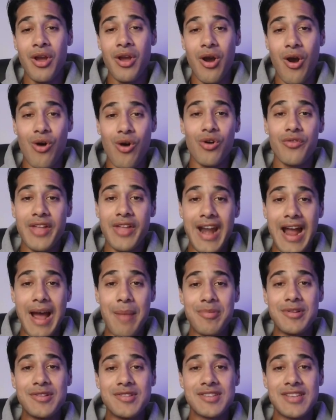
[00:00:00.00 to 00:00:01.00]
All of that
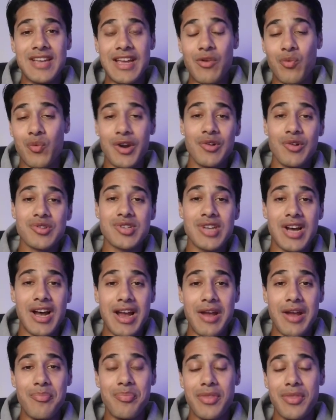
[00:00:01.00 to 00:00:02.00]
happens in real
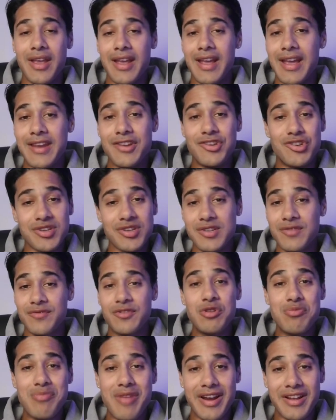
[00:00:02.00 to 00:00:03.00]
time in just a
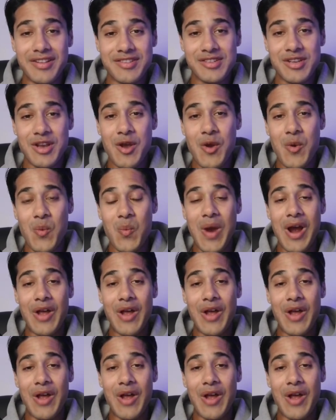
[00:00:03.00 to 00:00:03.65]
few minutes while